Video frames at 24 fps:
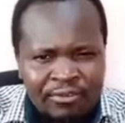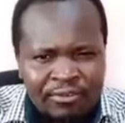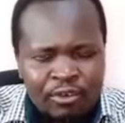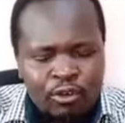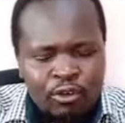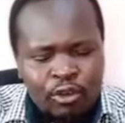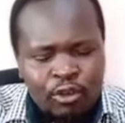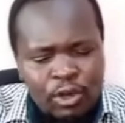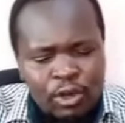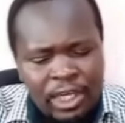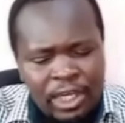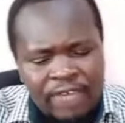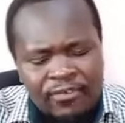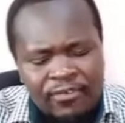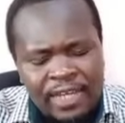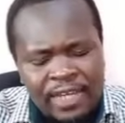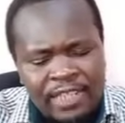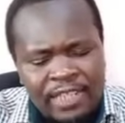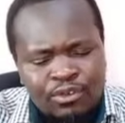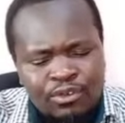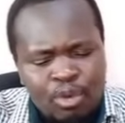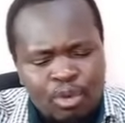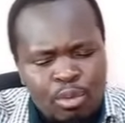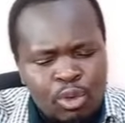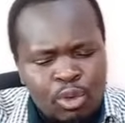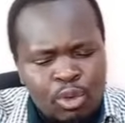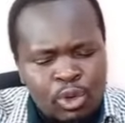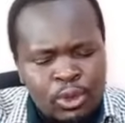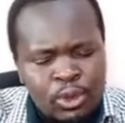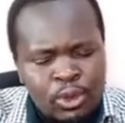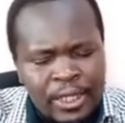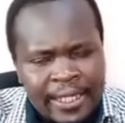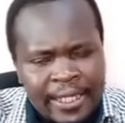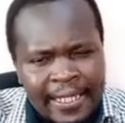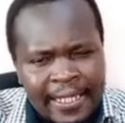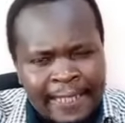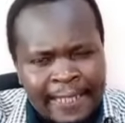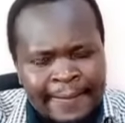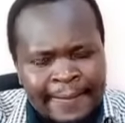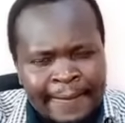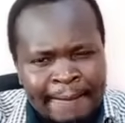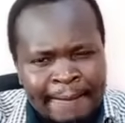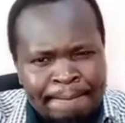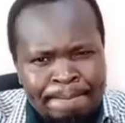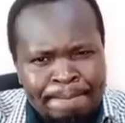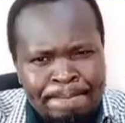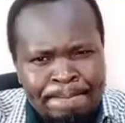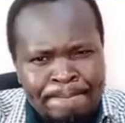for forgiveness from Uhuru
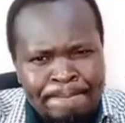Kenyatta,